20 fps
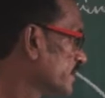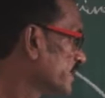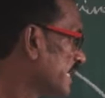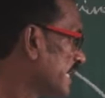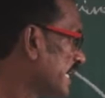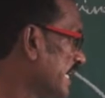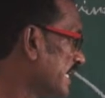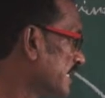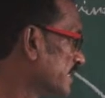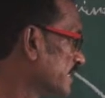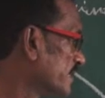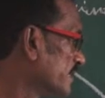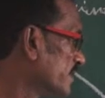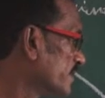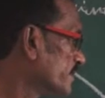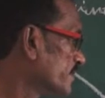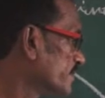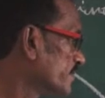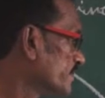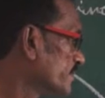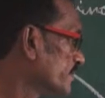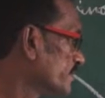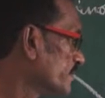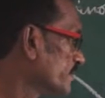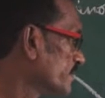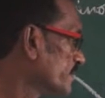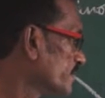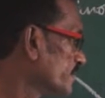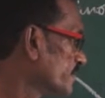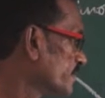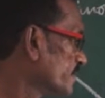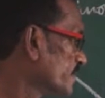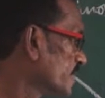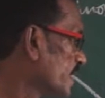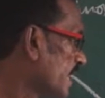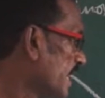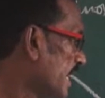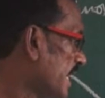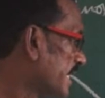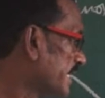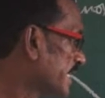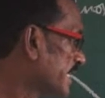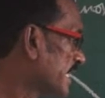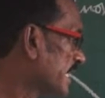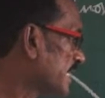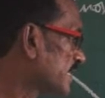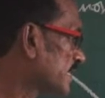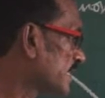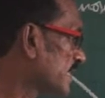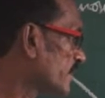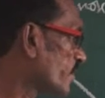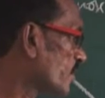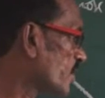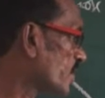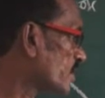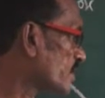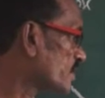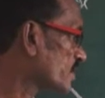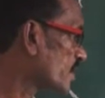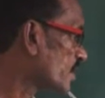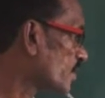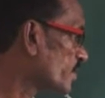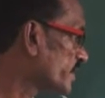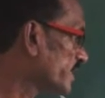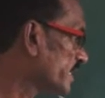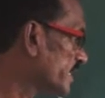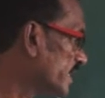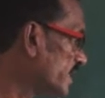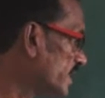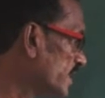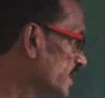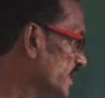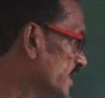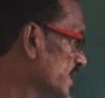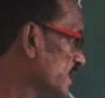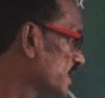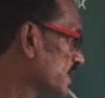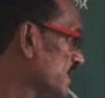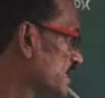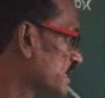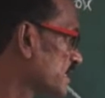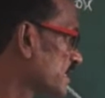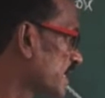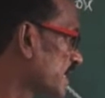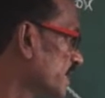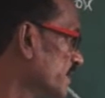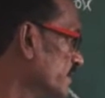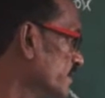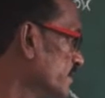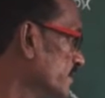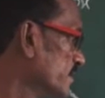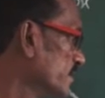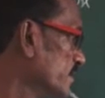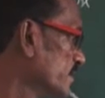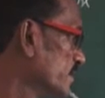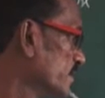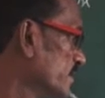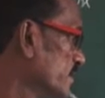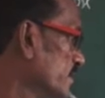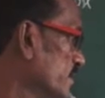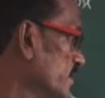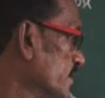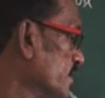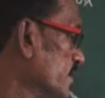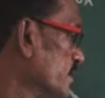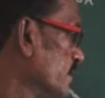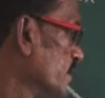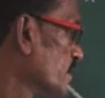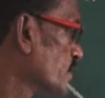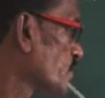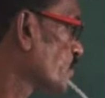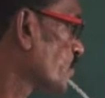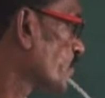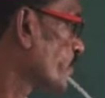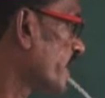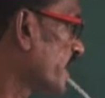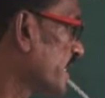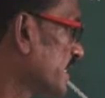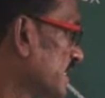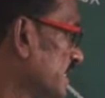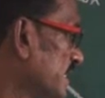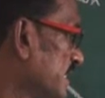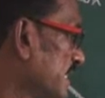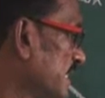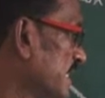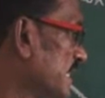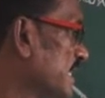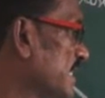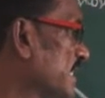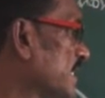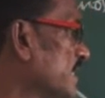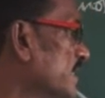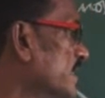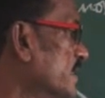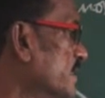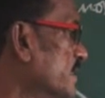earth, and earth revolves around the sun. So when these